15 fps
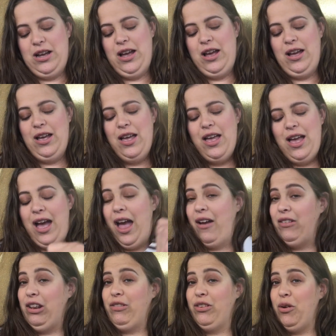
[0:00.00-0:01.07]
I
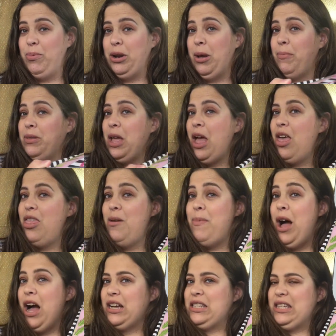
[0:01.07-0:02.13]
haven't even opened up the
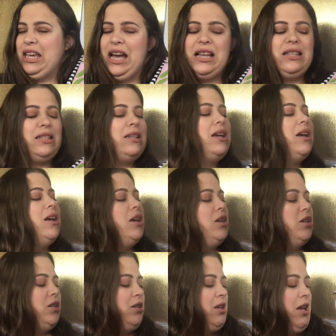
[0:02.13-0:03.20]
box yet.
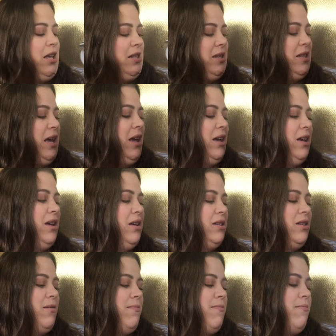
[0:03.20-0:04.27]
It
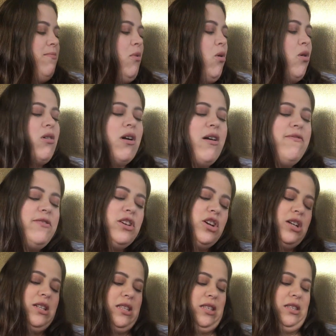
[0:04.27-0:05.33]
says more of the
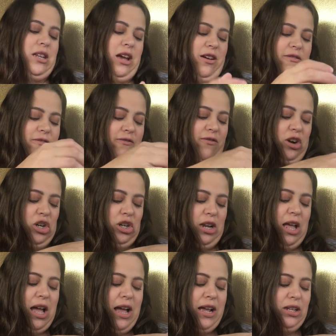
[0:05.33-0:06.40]
good stuff for
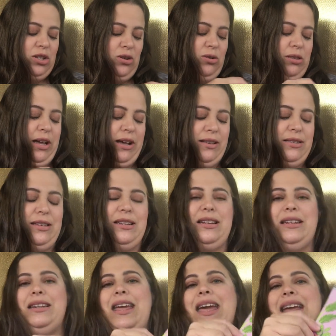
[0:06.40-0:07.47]
July
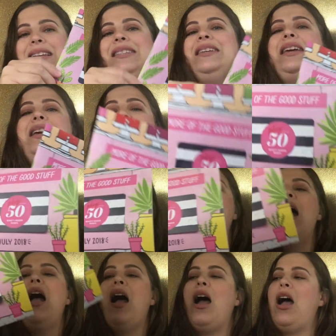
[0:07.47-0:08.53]
2018.
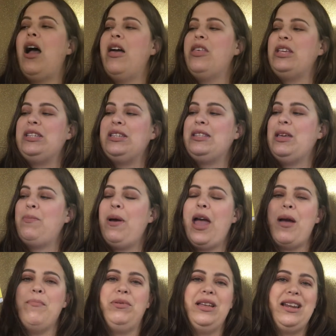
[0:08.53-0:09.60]
Uh, this is the
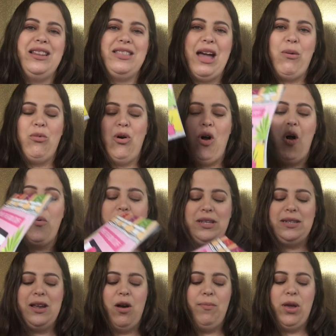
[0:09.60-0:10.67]
pamphlet that will
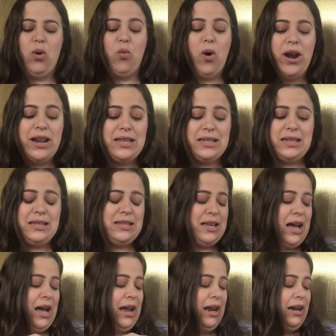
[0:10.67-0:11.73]
always tell me what is
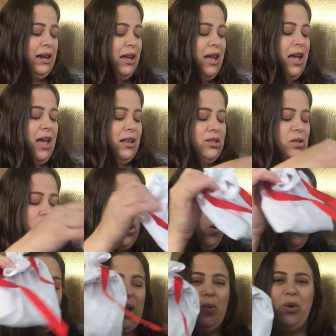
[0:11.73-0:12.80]
inside. So
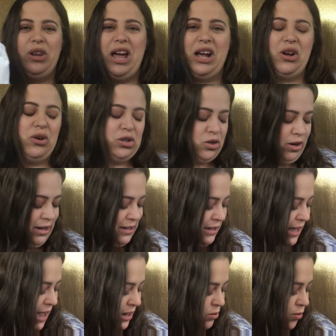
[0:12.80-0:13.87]
we will not go straight to
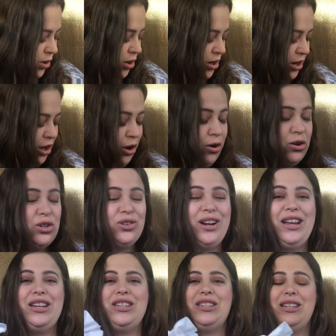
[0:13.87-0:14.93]
that. We're going to go
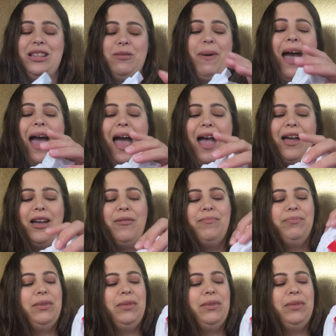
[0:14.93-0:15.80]
straight to the bag.